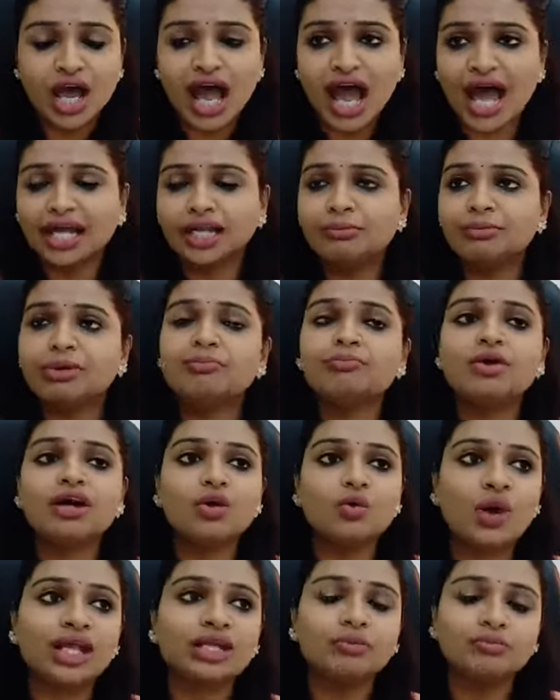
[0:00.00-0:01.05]
I remember
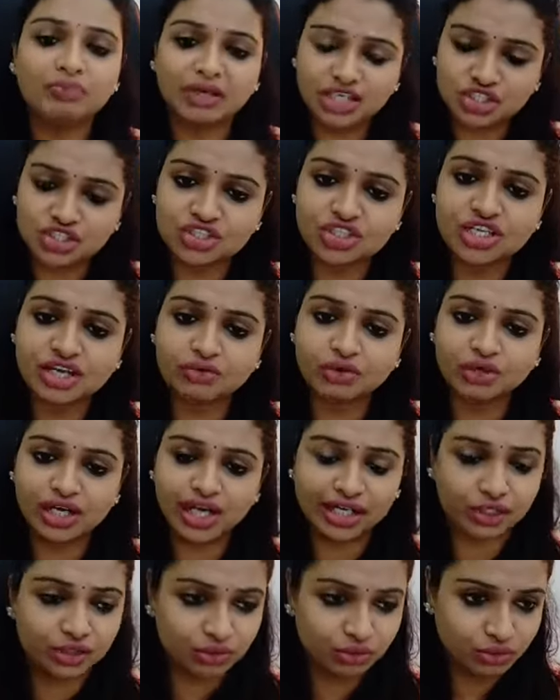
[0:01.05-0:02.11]
one patient, I would
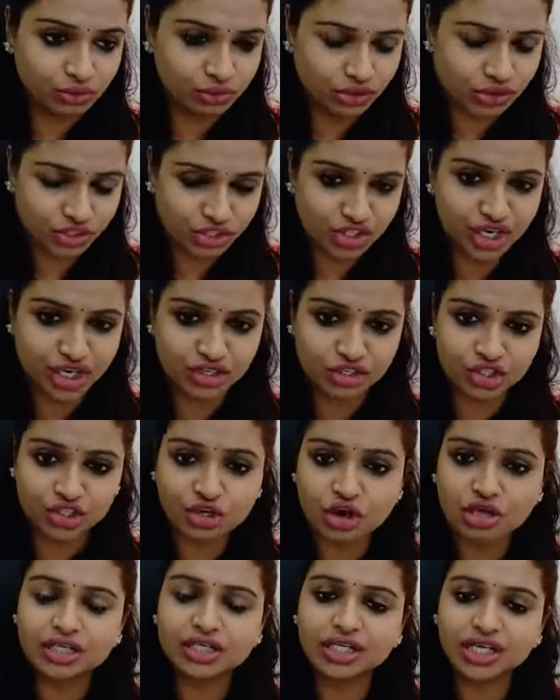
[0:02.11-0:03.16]
like to share a
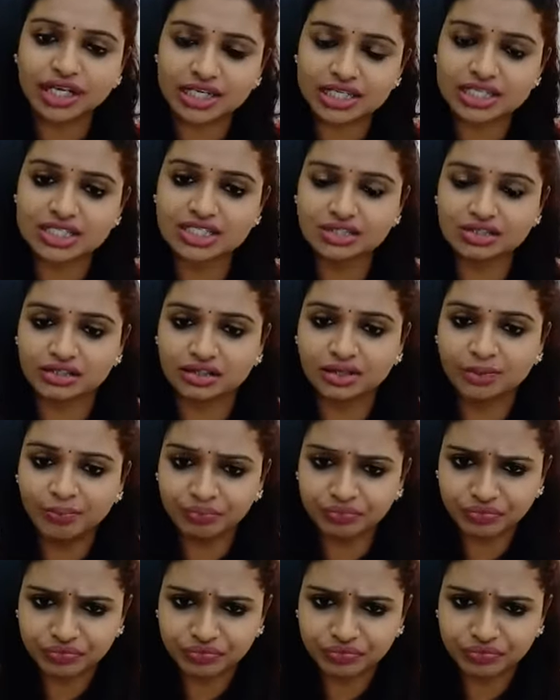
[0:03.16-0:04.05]
short case here.